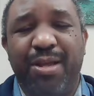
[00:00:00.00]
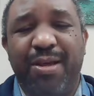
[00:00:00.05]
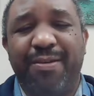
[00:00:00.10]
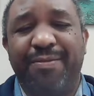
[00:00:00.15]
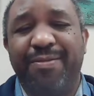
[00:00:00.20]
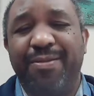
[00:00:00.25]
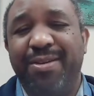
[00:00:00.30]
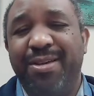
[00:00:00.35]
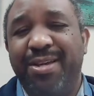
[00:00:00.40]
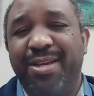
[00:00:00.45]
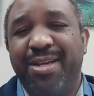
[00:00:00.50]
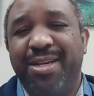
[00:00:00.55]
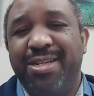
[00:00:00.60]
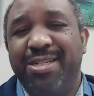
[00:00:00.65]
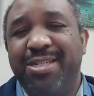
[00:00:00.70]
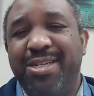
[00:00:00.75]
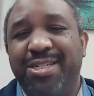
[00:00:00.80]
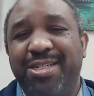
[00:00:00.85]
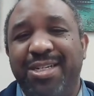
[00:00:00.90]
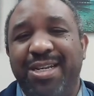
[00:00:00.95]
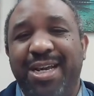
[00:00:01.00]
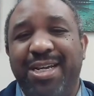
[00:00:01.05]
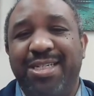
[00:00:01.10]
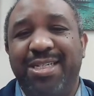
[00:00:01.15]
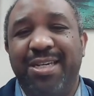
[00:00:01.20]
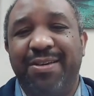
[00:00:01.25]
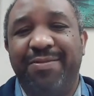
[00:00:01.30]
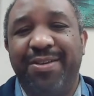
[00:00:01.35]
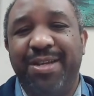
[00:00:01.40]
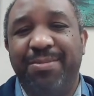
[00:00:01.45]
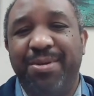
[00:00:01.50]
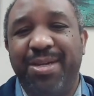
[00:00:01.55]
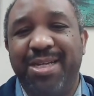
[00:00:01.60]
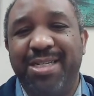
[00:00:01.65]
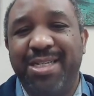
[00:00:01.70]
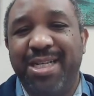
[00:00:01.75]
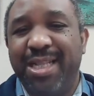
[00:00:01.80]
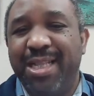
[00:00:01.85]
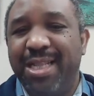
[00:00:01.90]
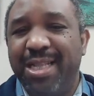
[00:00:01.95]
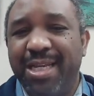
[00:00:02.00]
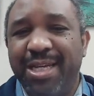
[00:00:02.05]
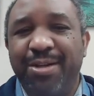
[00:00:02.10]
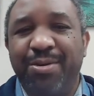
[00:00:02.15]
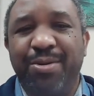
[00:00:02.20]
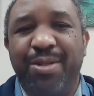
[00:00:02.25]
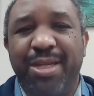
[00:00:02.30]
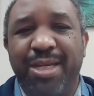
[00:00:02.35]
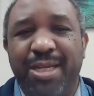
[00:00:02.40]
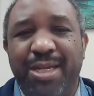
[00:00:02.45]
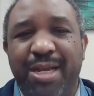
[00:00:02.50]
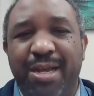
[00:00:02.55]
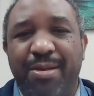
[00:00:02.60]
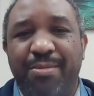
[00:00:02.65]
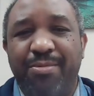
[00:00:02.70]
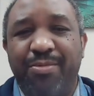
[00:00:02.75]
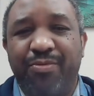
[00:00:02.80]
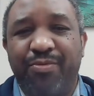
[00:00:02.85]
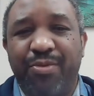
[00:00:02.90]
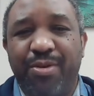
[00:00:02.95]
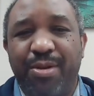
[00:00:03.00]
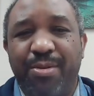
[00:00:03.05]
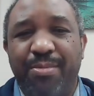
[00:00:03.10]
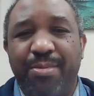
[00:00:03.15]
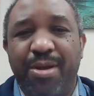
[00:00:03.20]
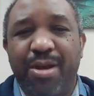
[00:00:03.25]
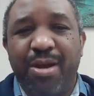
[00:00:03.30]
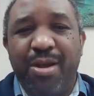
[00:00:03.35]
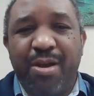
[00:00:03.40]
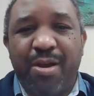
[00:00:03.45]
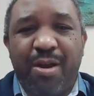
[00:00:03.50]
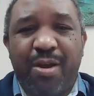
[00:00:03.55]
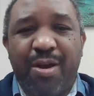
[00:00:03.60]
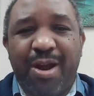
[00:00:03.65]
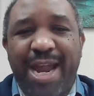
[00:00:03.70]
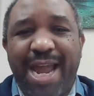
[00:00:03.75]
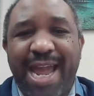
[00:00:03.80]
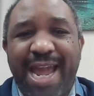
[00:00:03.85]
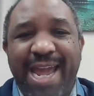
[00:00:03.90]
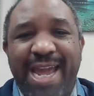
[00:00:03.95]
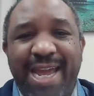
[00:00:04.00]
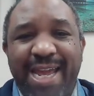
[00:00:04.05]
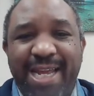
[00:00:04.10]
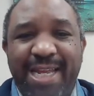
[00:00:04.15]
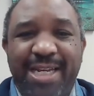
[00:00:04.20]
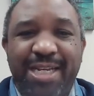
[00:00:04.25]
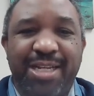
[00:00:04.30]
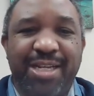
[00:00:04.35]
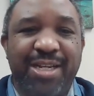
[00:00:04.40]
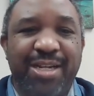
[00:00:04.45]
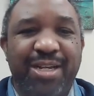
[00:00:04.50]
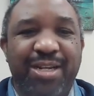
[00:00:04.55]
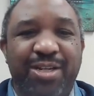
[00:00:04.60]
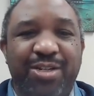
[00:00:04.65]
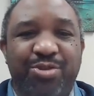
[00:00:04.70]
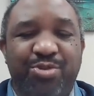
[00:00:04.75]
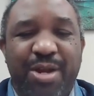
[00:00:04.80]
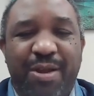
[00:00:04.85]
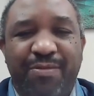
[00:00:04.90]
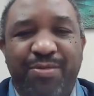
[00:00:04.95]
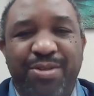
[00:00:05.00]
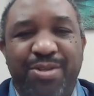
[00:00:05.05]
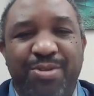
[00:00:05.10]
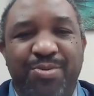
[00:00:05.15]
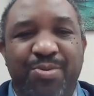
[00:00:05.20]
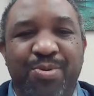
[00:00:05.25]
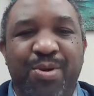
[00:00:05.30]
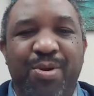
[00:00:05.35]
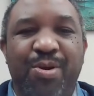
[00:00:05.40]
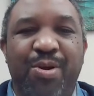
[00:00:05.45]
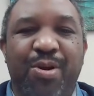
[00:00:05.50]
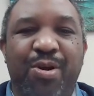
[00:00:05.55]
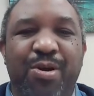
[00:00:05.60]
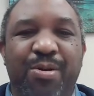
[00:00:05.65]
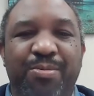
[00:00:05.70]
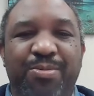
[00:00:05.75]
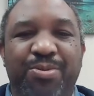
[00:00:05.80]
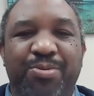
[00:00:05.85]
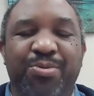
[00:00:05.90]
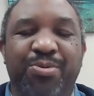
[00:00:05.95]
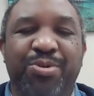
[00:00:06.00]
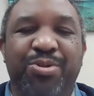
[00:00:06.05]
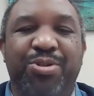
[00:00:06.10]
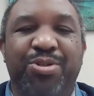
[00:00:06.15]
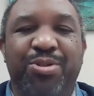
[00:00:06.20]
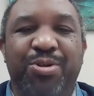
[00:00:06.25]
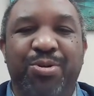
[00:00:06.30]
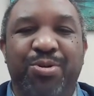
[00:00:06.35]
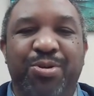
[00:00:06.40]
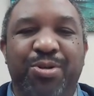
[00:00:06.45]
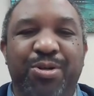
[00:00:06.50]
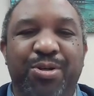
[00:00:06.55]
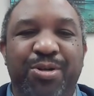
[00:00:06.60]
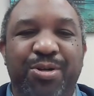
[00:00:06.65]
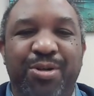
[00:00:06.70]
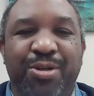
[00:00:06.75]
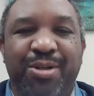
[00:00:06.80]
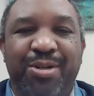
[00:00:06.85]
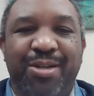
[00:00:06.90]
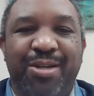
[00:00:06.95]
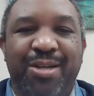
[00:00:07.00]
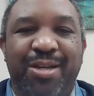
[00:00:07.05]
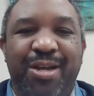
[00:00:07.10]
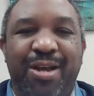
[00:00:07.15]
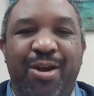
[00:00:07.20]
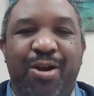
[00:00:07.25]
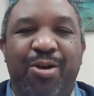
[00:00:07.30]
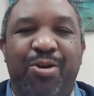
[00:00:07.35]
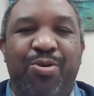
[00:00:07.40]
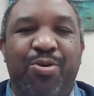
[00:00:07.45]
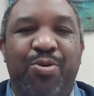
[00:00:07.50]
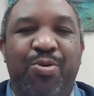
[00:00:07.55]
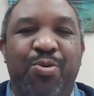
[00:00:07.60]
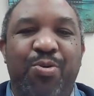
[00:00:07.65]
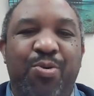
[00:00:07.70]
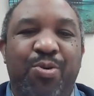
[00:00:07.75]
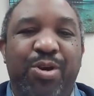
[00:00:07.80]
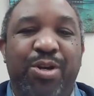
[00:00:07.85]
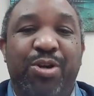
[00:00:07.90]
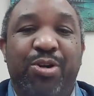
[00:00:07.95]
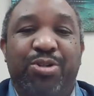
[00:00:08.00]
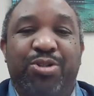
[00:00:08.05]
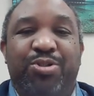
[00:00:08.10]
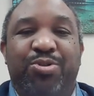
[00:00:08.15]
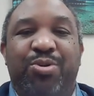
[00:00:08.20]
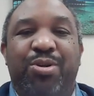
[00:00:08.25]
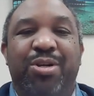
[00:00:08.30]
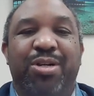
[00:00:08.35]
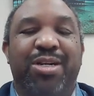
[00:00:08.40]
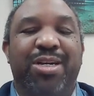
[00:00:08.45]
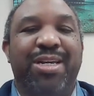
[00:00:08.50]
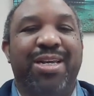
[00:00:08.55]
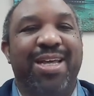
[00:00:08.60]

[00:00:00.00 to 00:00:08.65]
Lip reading: off such an activity because it literally comes from our hand, travels through our arm, through the shoulder, our core and our trunk,